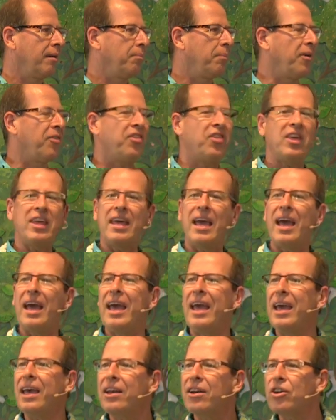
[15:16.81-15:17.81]
But the
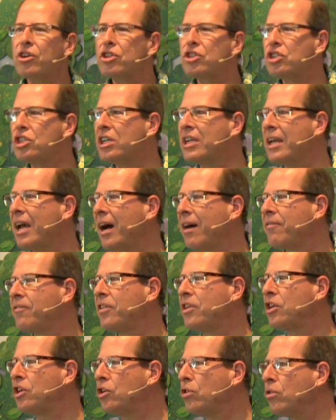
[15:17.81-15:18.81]
energy of
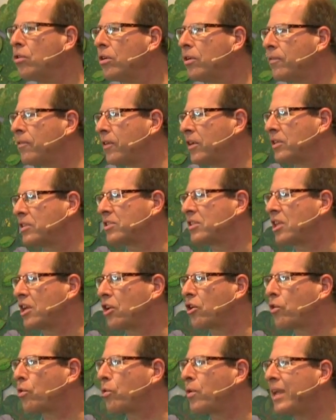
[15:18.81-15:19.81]
the universe
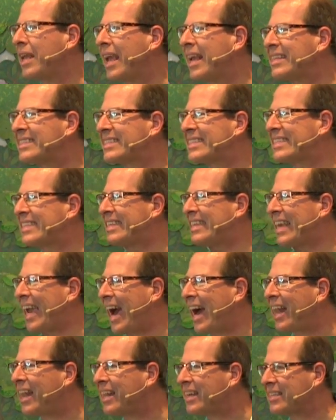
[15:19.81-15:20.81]
that creates
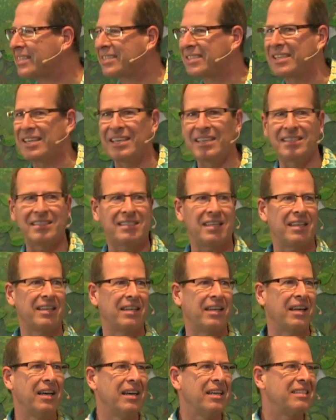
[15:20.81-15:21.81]
galaxies
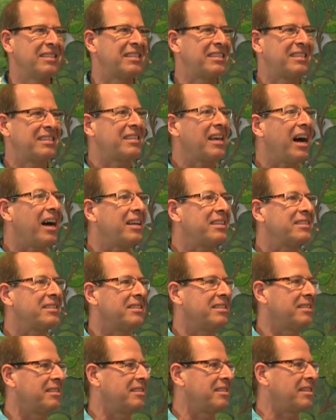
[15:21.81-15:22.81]
and
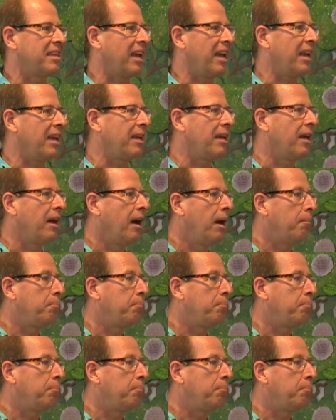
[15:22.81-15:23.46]
suns and